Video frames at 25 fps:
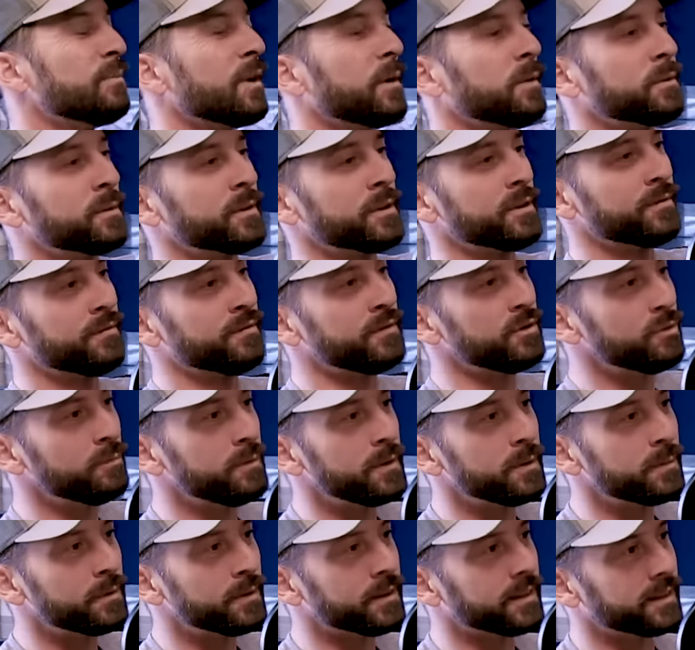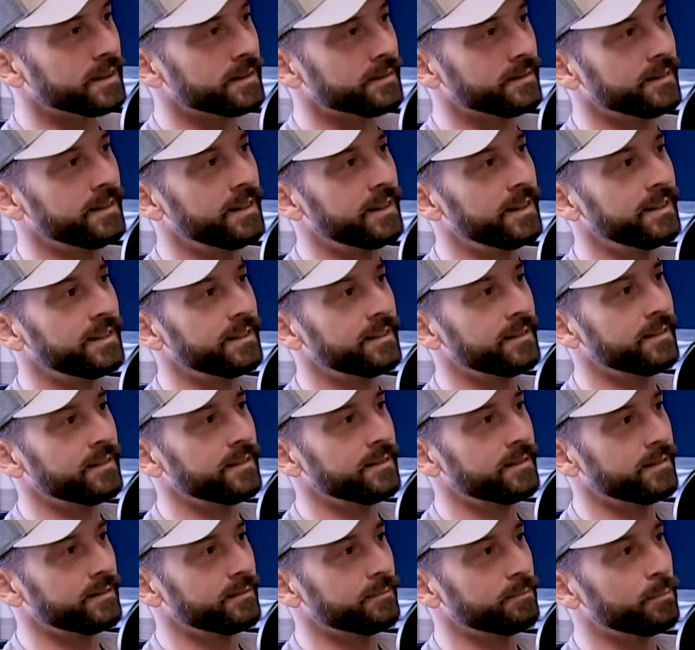probably the, one of the few people that could
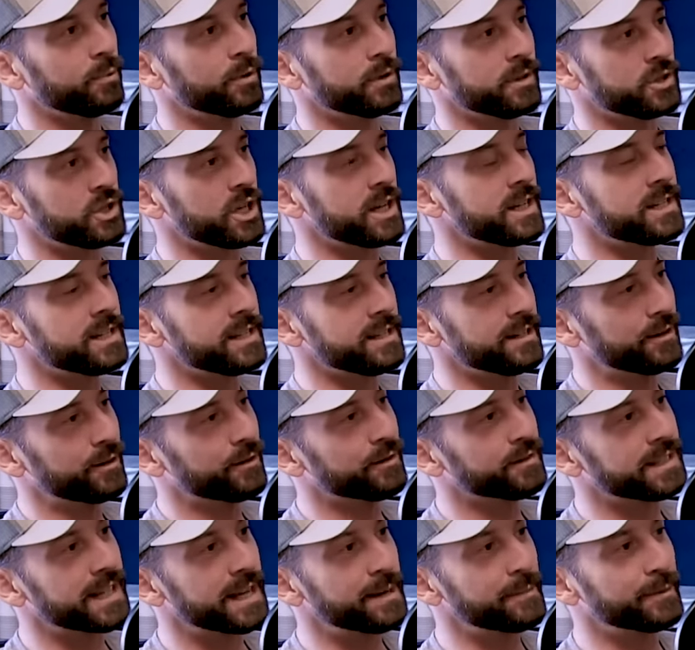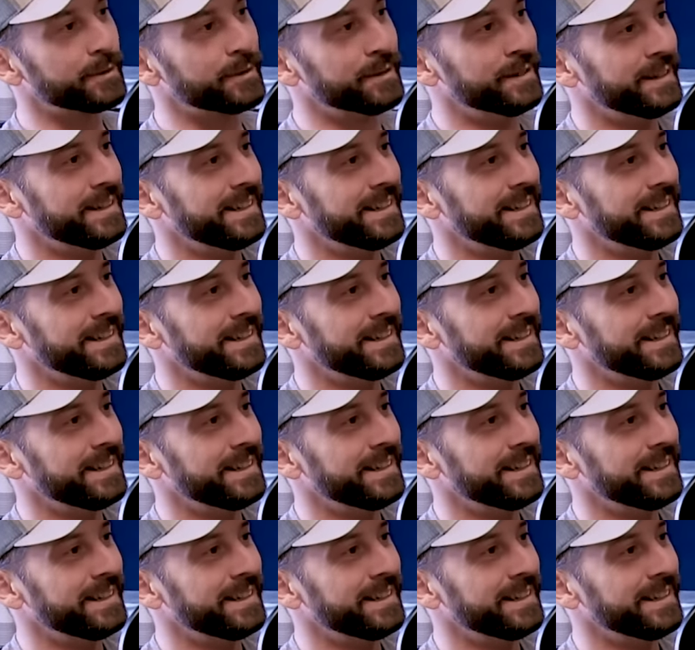put JT under the table.